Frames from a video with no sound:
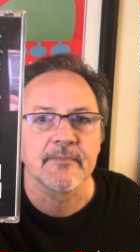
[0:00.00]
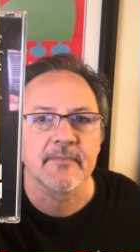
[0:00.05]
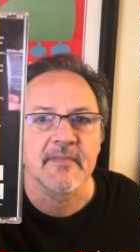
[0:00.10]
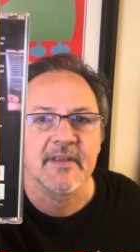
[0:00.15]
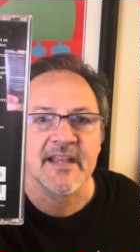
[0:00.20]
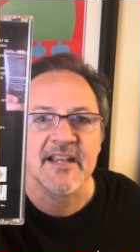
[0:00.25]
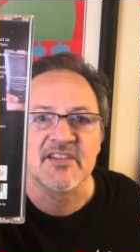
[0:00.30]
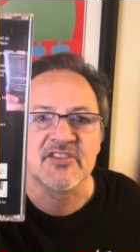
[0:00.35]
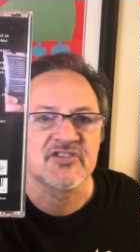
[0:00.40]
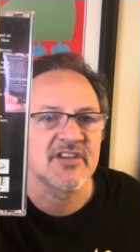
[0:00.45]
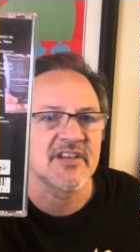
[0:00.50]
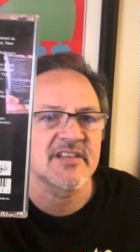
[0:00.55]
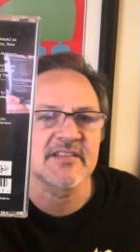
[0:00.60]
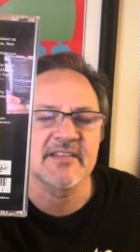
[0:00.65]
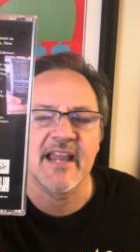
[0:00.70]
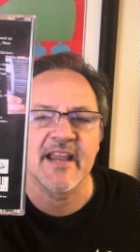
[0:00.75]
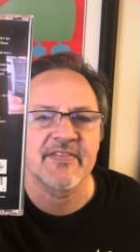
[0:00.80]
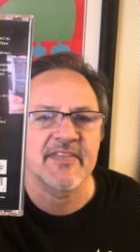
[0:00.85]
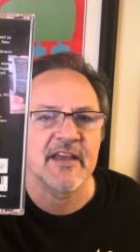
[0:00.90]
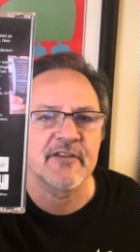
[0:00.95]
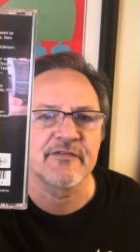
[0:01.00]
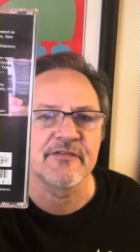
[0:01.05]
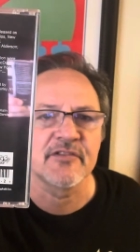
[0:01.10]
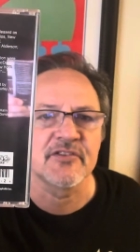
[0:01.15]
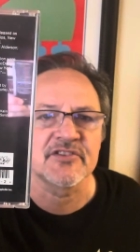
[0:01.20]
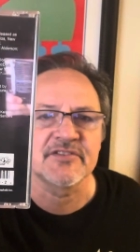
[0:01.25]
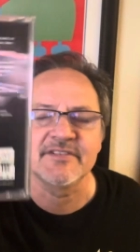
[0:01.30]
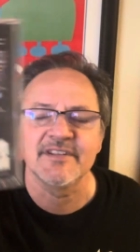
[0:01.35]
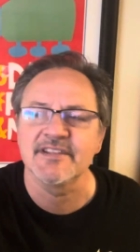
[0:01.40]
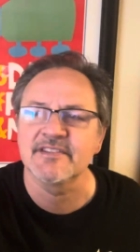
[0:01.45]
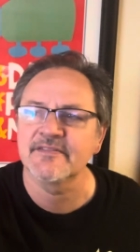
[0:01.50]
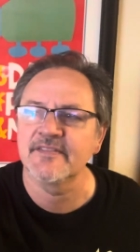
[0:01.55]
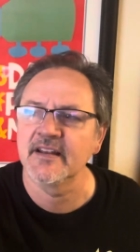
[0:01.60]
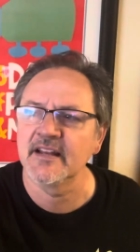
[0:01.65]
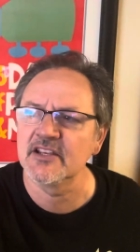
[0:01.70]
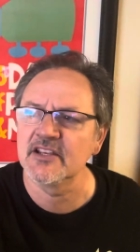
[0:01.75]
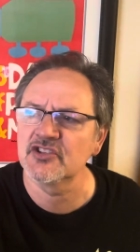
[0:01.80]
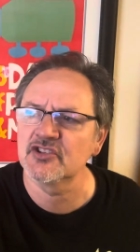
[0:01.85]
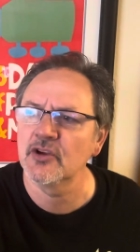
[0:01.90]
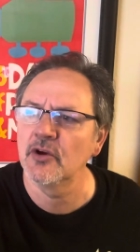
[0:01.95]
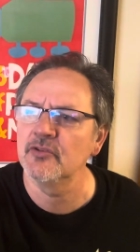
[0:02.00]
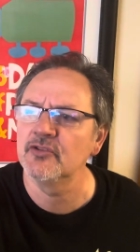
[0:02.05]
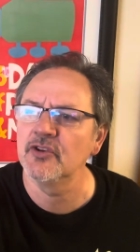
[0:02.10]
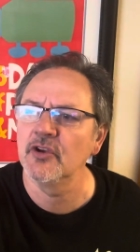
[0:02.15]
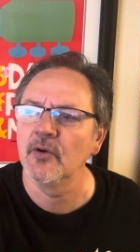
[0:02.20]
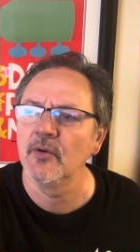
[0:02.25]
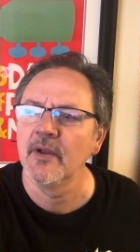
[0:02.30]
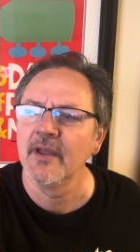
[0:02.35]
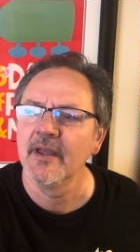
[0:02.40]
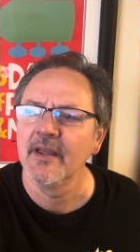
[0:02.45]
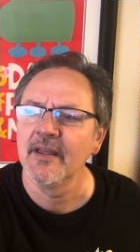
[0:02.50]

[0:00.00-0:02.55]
It's just like that first disc that I showed you.